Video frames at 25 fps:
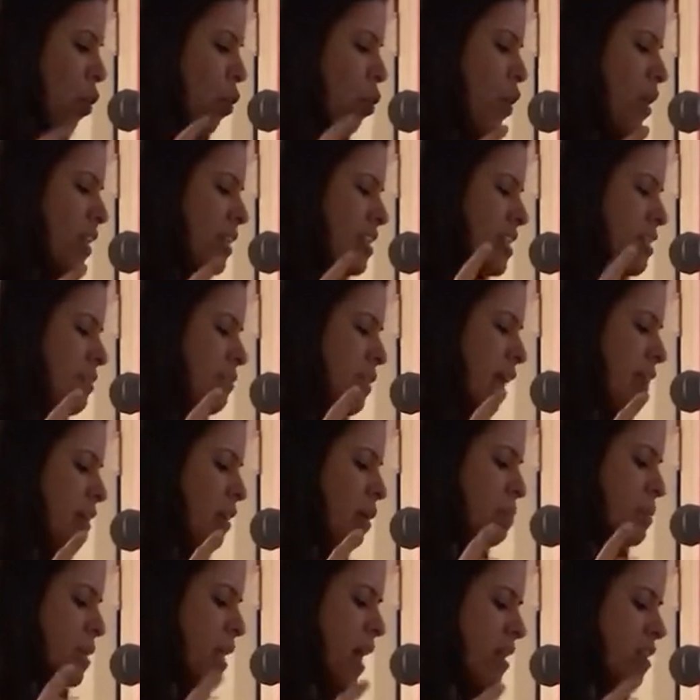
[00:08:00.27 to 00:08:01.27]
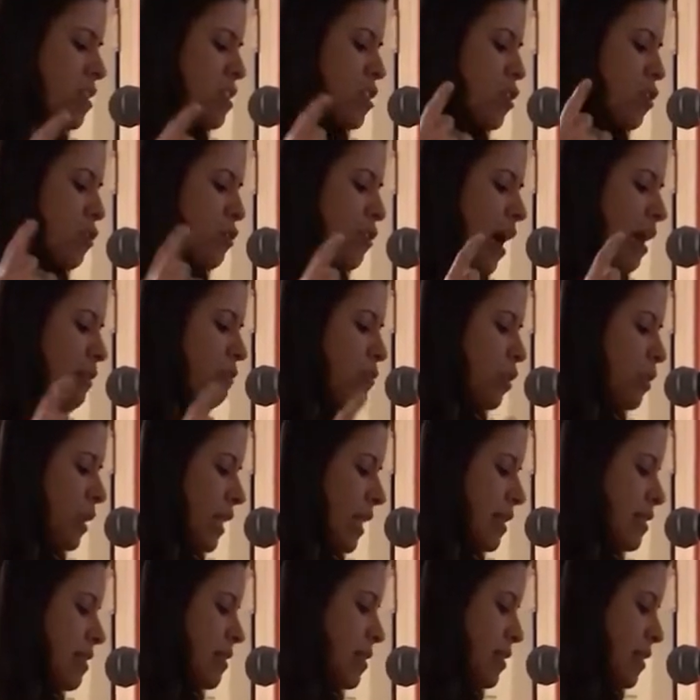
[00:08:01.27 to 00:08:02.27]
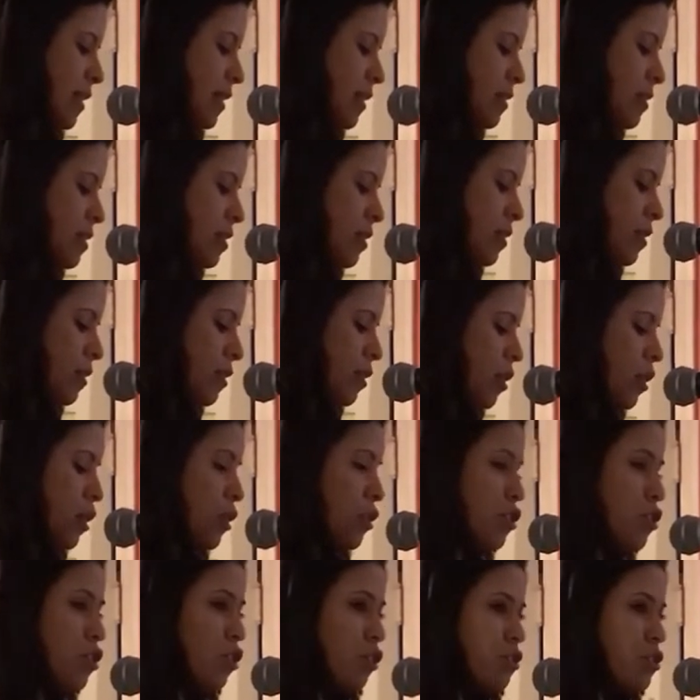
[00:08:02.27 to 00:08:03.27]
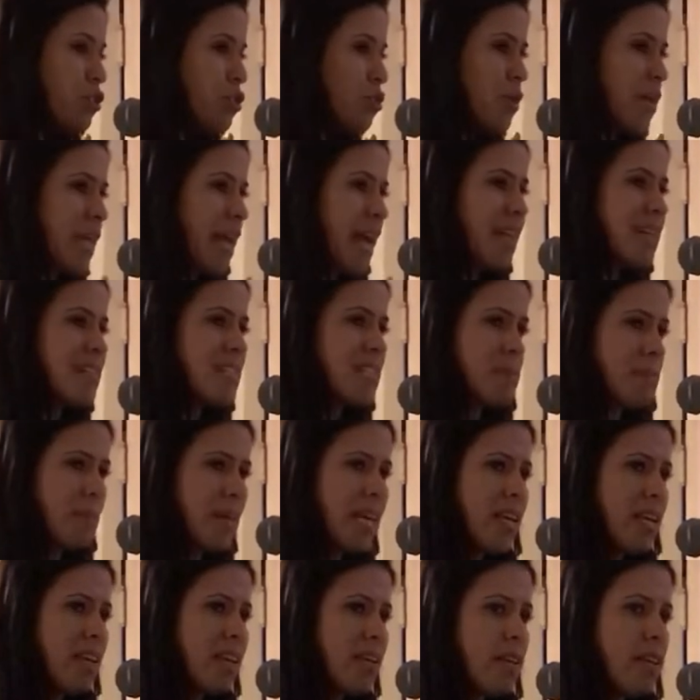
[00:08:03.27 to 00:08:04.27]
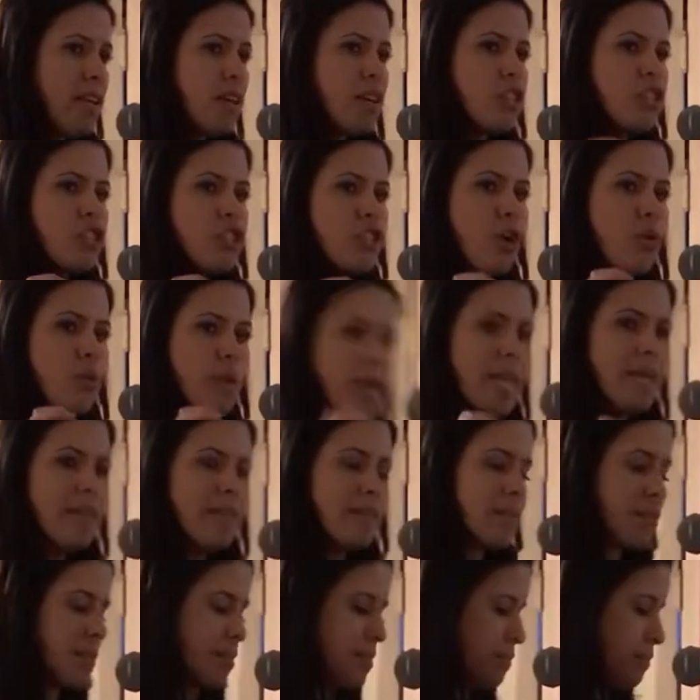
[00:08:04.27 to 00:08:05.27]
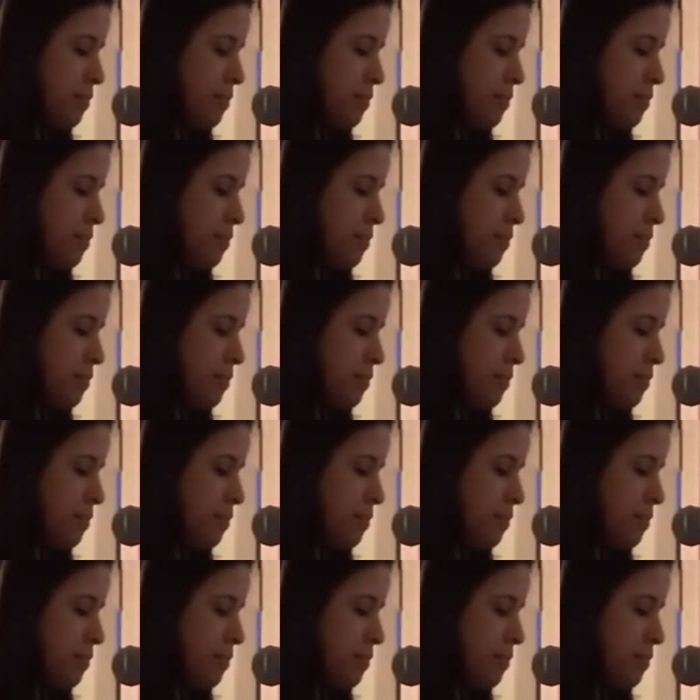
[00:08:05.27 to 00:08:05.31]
One developed out of survival instinct. Those who can't speak, don't eat.